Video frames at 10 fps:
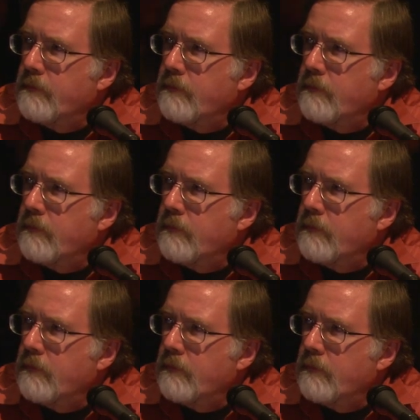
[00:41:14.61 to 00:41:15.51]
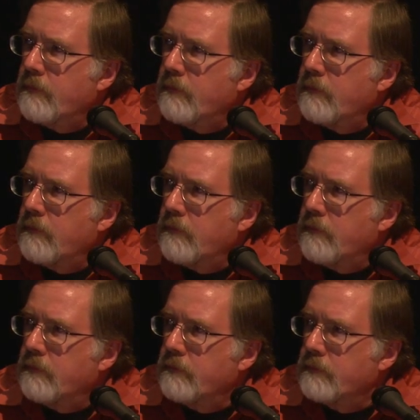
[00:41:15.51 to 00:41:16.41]

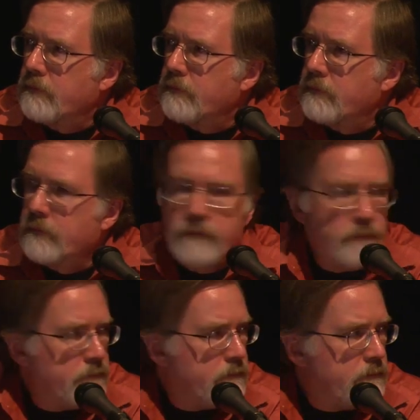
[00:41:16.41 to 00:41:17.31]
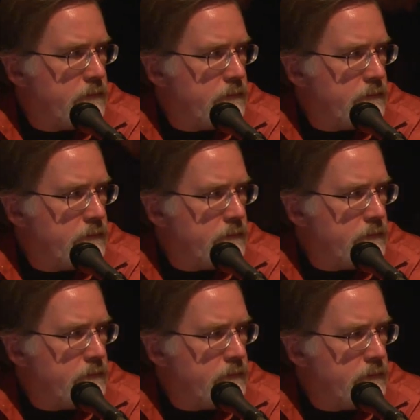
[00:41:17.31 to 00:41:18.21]

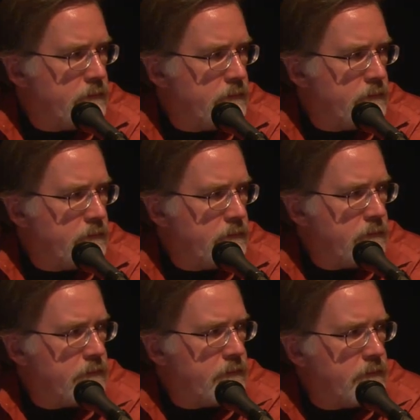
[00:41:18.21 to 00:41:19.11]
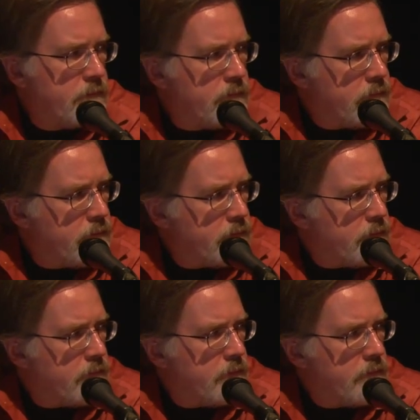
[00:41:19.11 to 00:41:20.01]

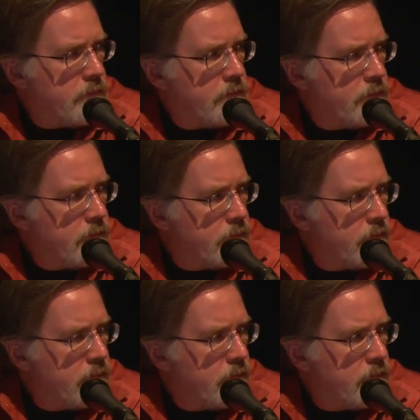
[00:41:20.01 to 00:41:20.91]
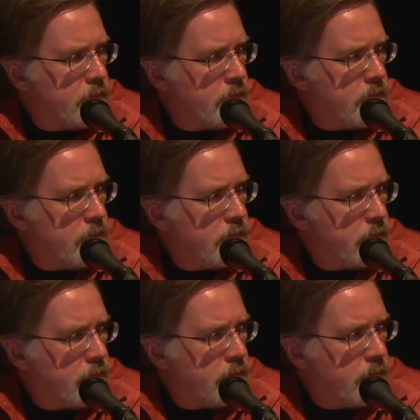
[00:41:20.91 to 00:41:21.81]

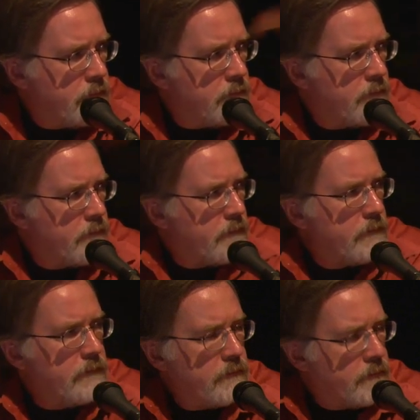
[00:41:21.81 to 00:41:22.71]
This person isn't speaking.